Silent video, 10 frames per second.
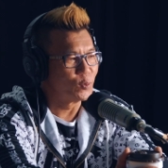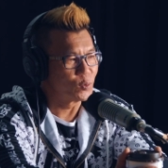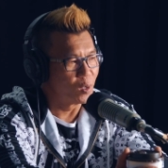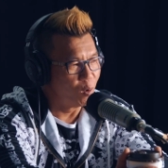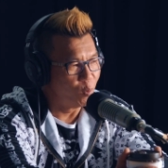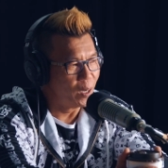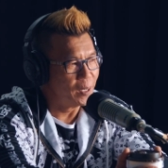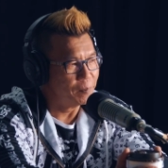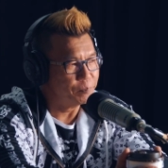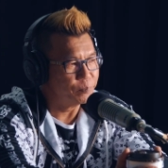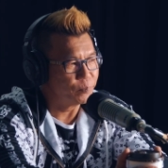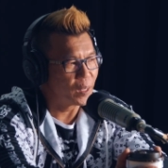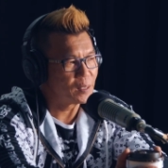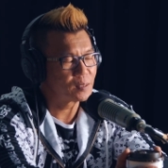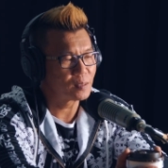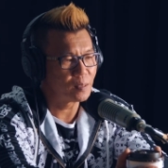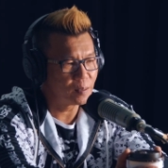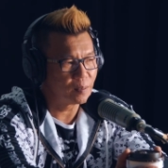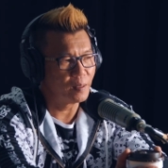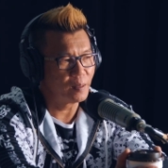So that's
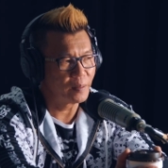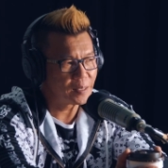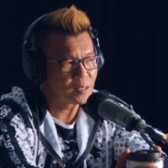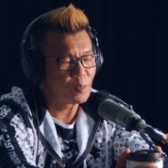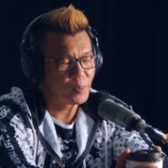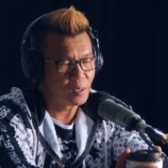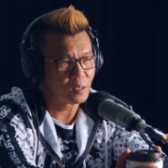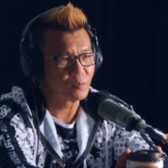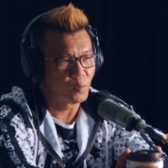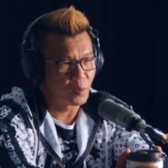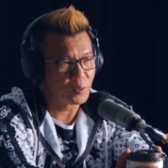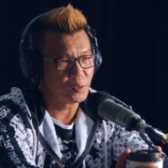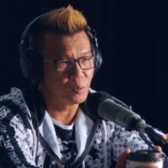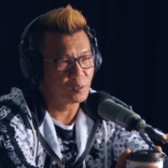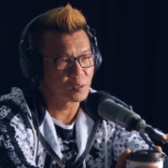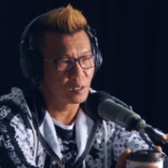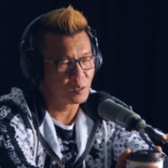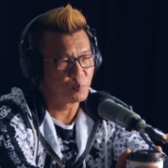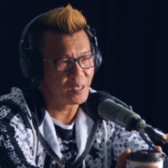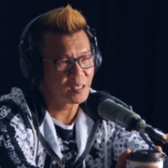something to look forward to. It's
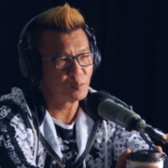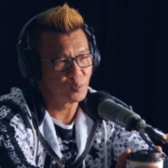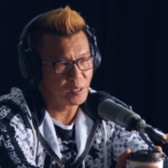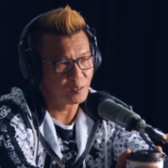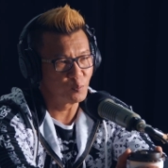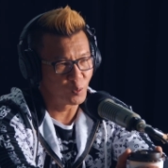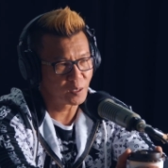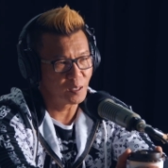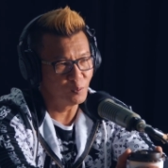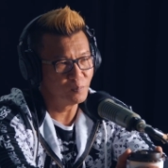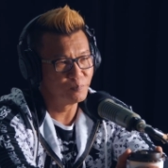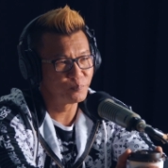called the Be Complete workout.